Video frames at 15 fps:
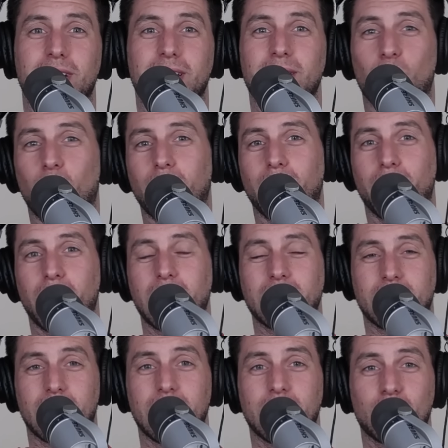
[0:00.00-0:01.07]
And one of the
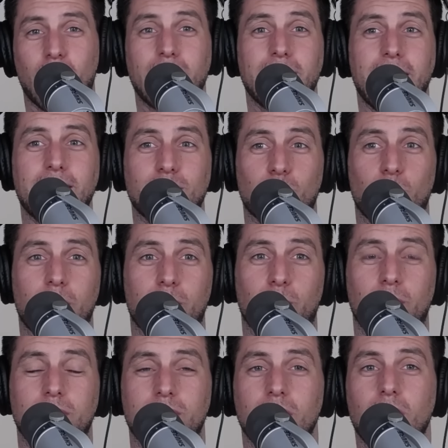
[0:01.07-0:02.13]
things that he tried to answer with
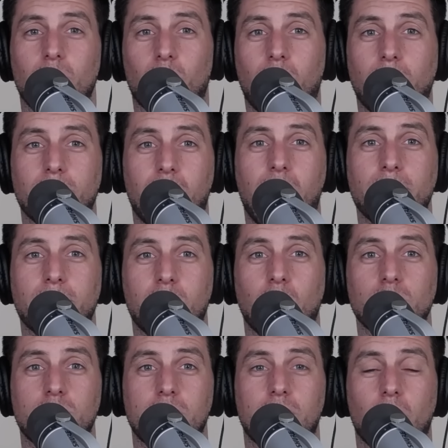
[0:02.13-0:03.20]
was, well, I'm, I'm
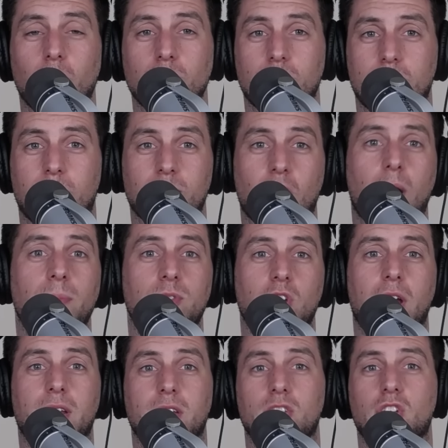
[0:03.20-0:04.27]
coaching coaches. I'm, I'm
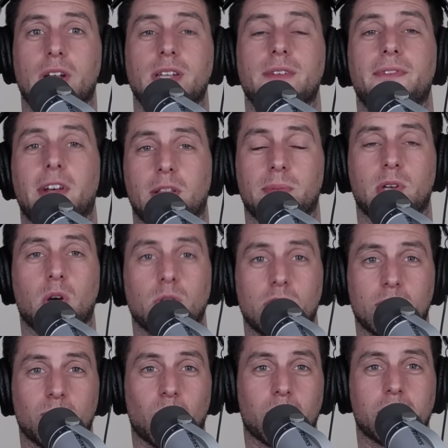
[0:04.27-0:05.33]
trying to try to develop
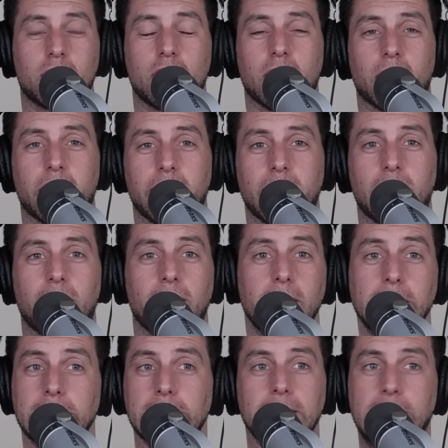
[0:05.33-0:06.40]
coaches more this year. And uh,
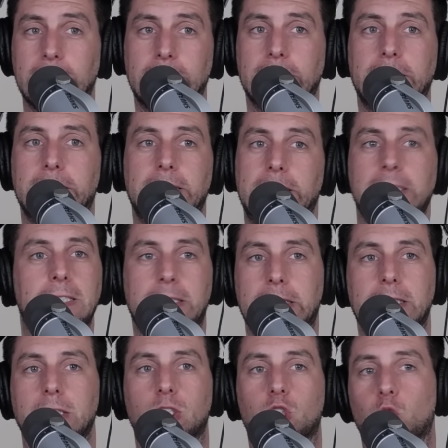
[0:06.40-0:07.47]

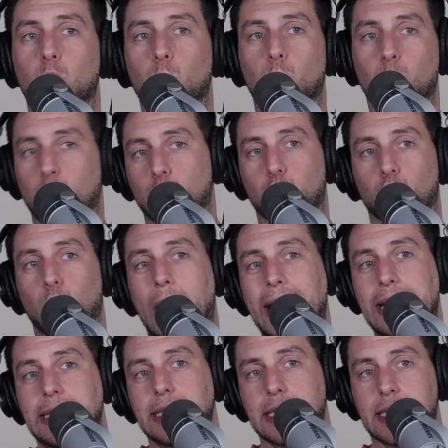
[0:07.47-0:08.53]
didn't go
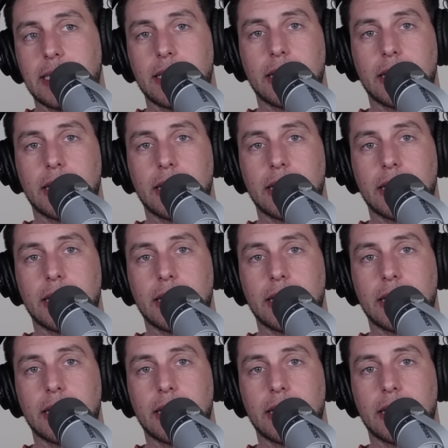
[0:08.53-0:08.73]
great.